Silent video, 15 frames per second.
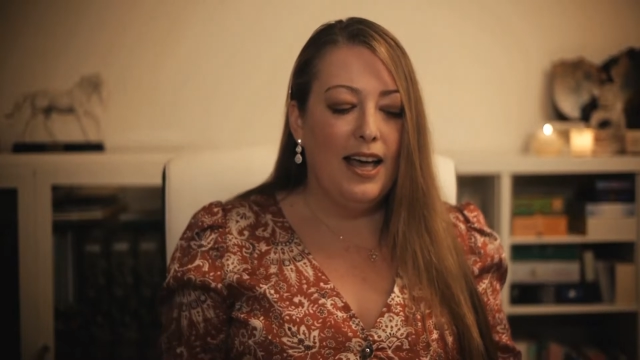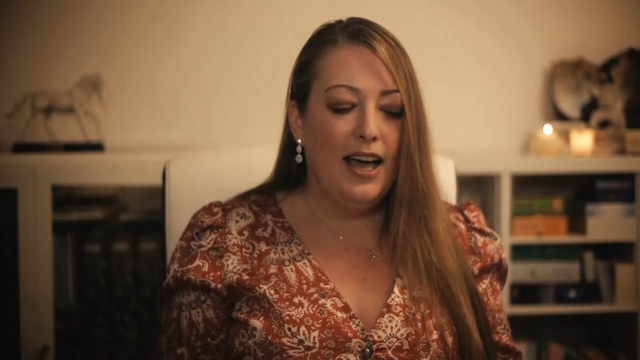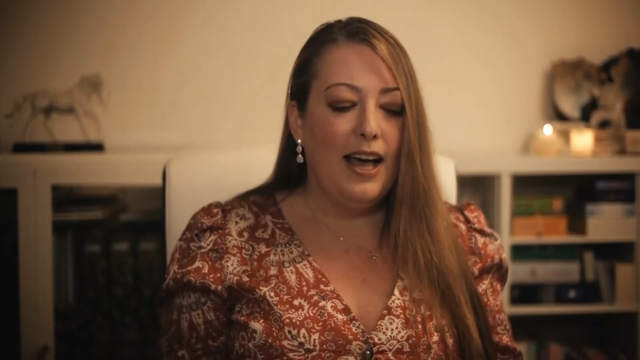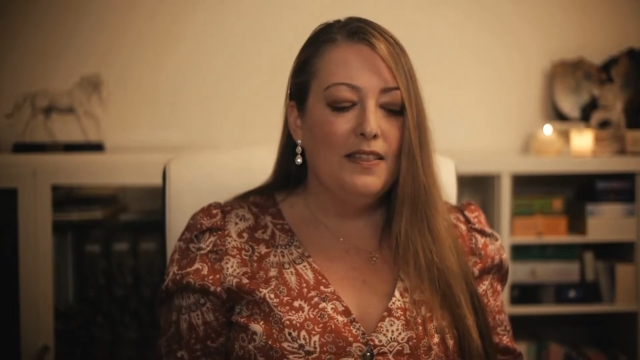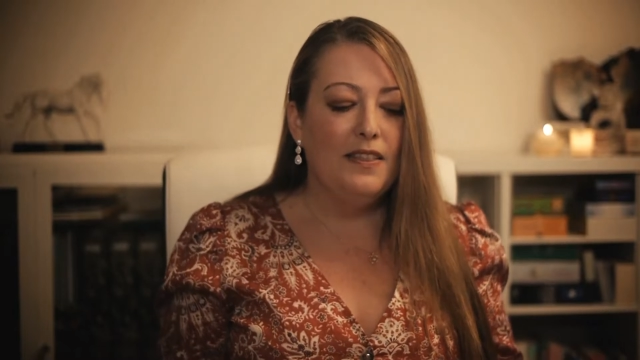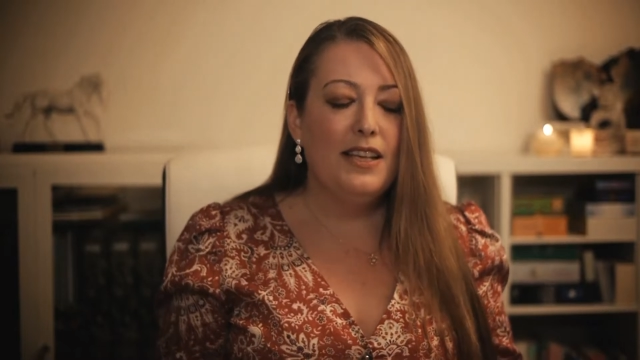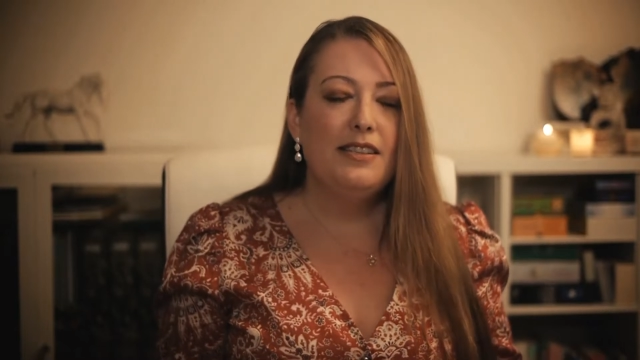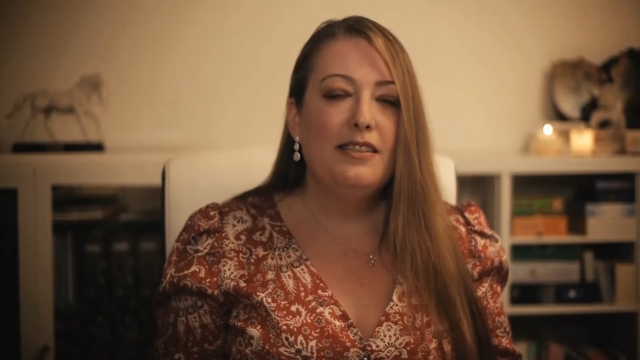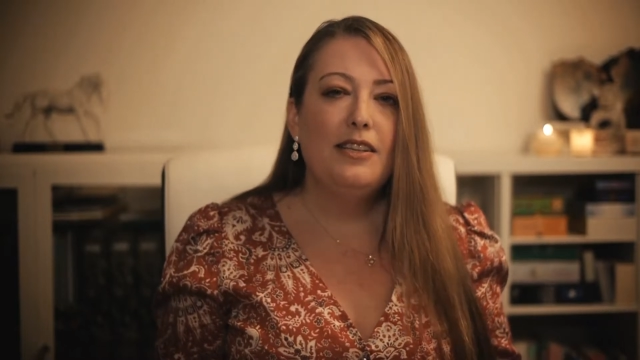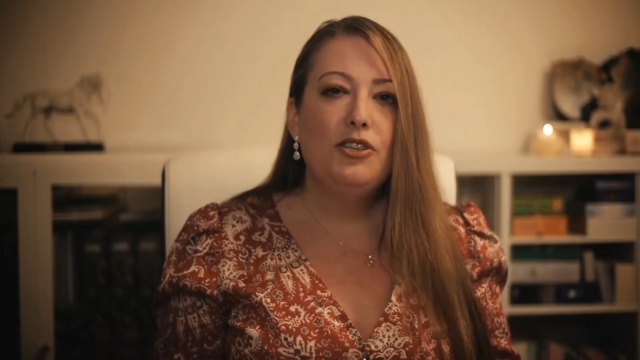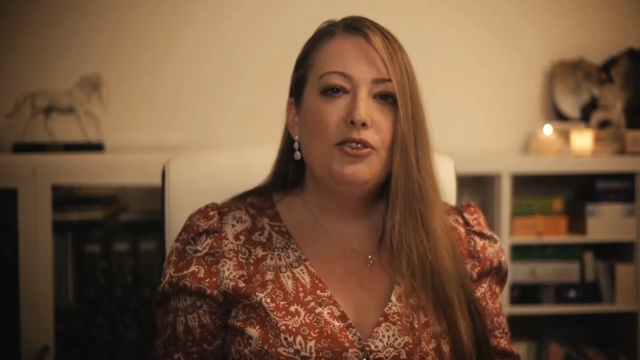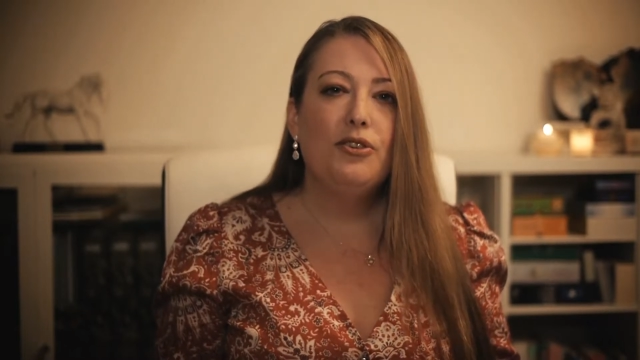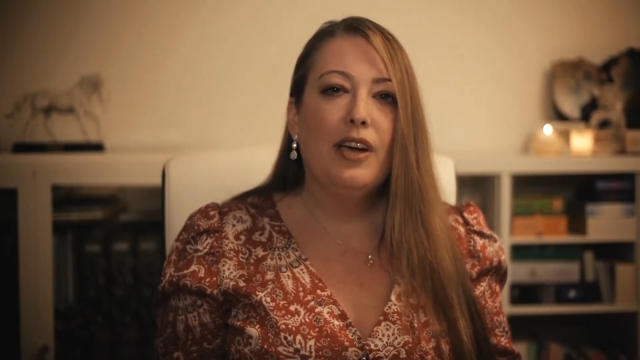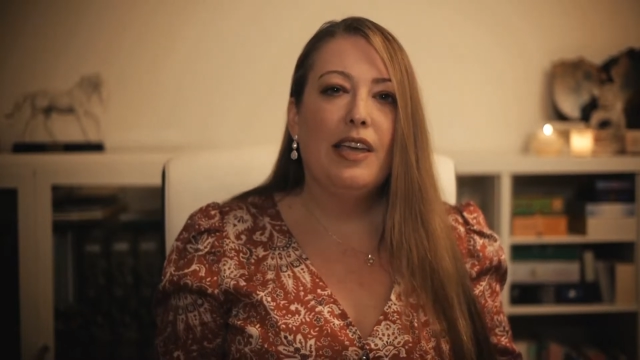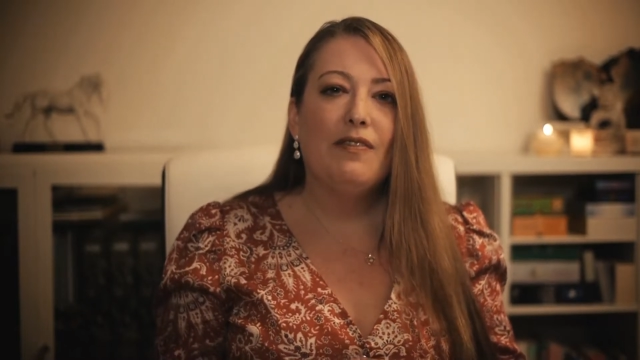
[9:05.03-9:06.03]
And this
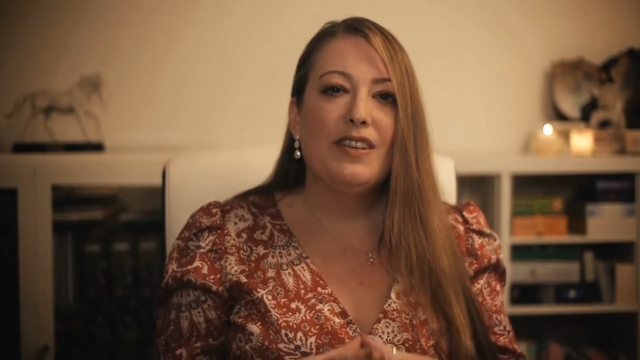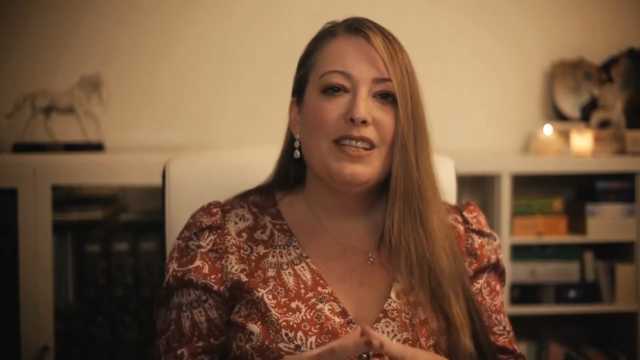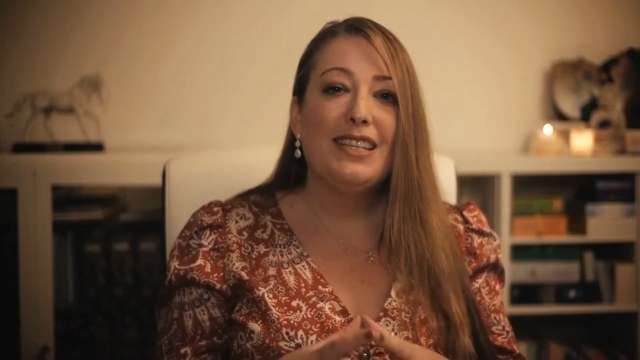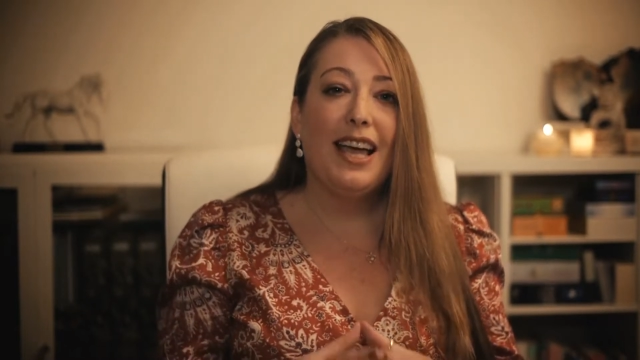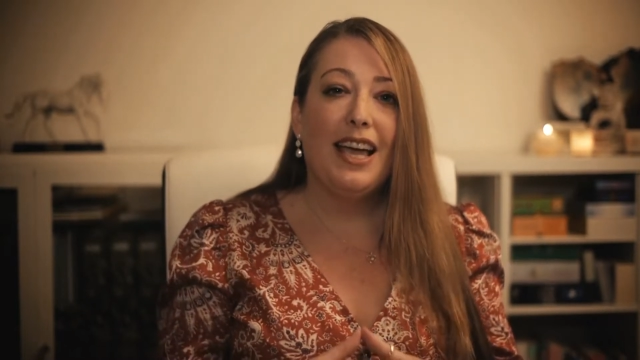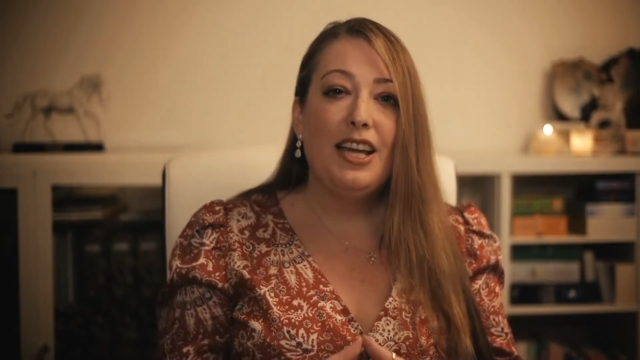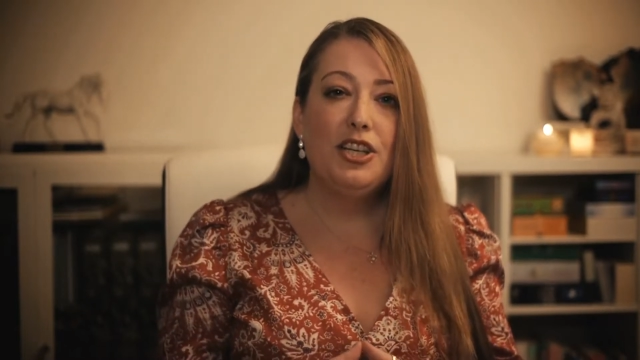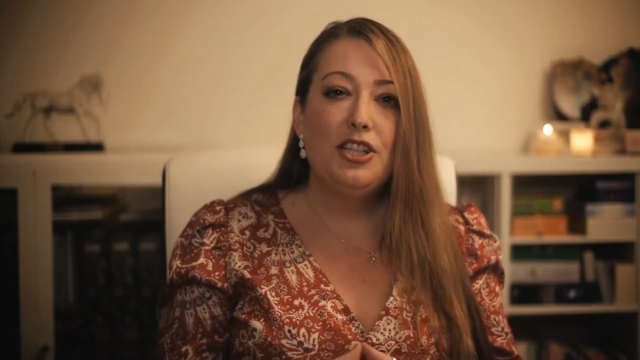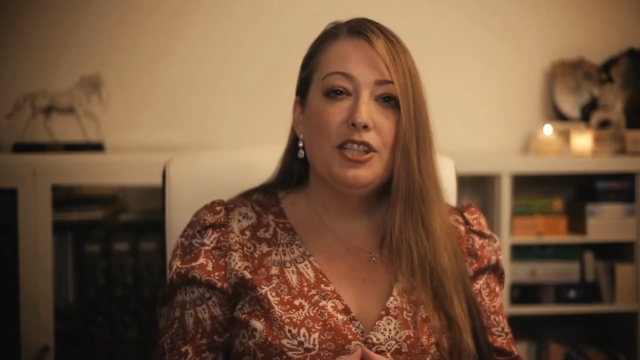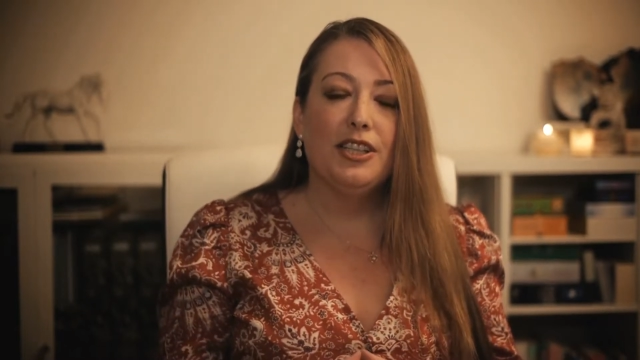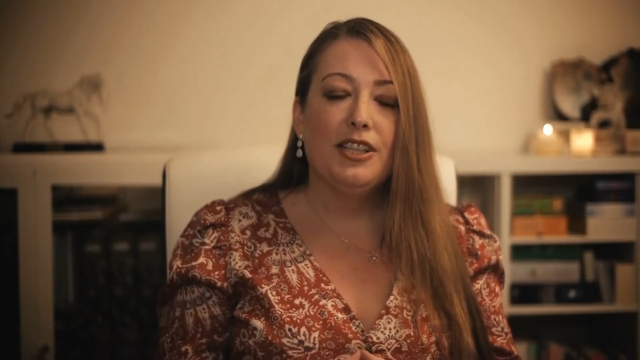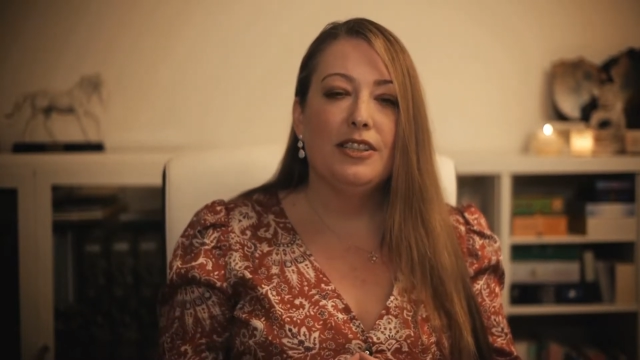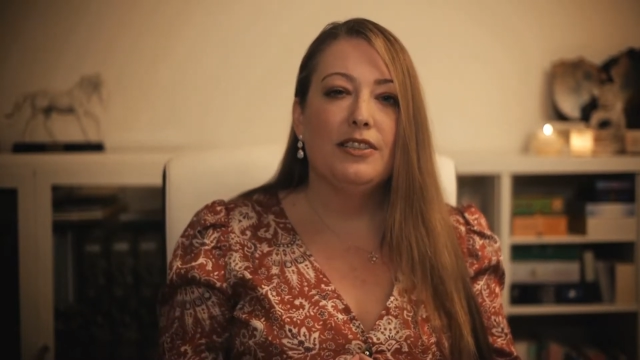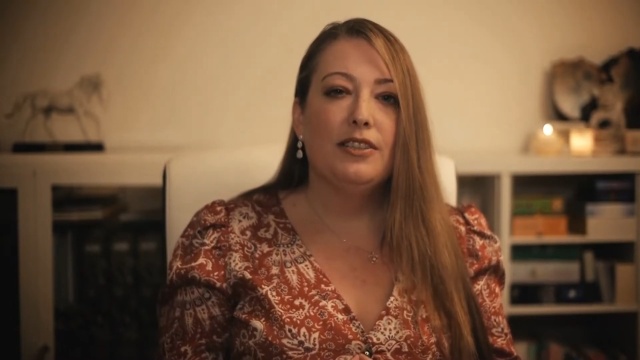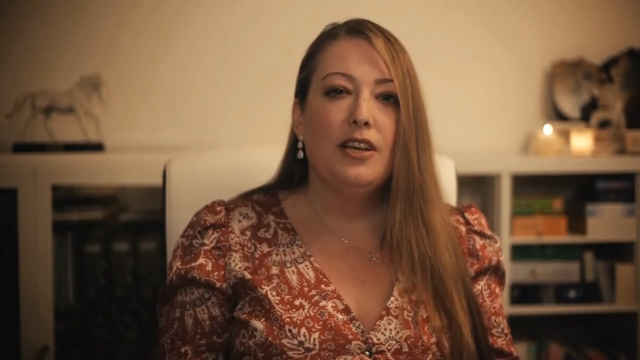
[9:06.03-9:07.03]
is your
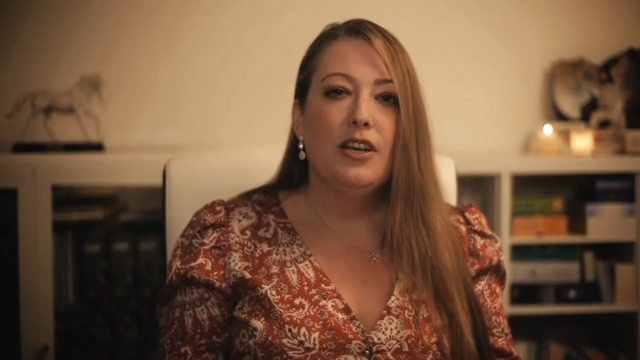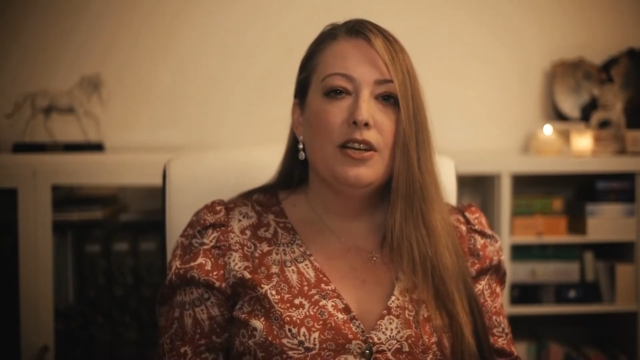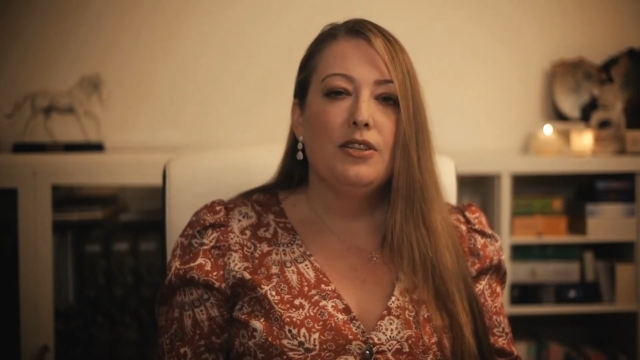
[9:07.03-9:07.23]
invitation